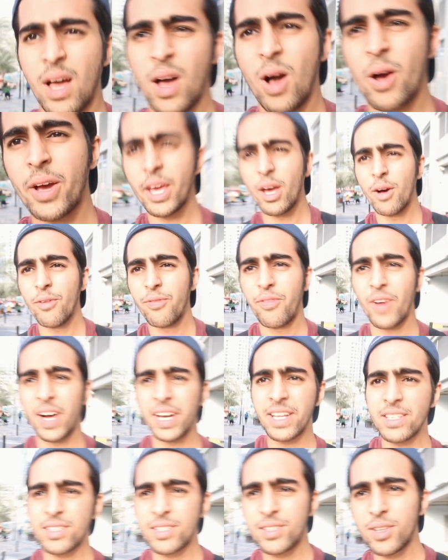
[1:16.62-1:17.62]
Okay, a
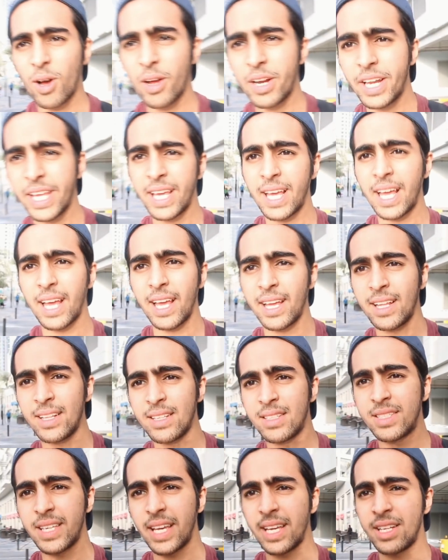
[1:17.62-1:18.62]
funny story,
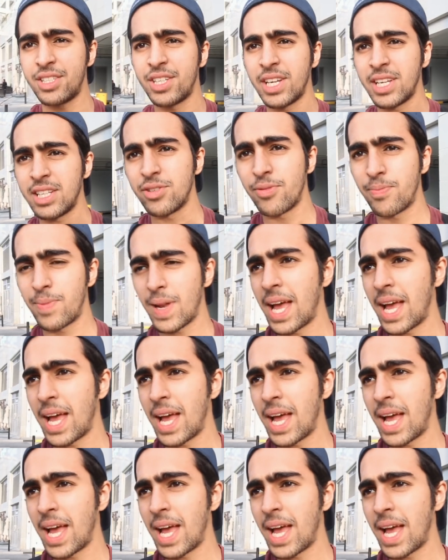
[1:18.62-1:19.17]
insane change of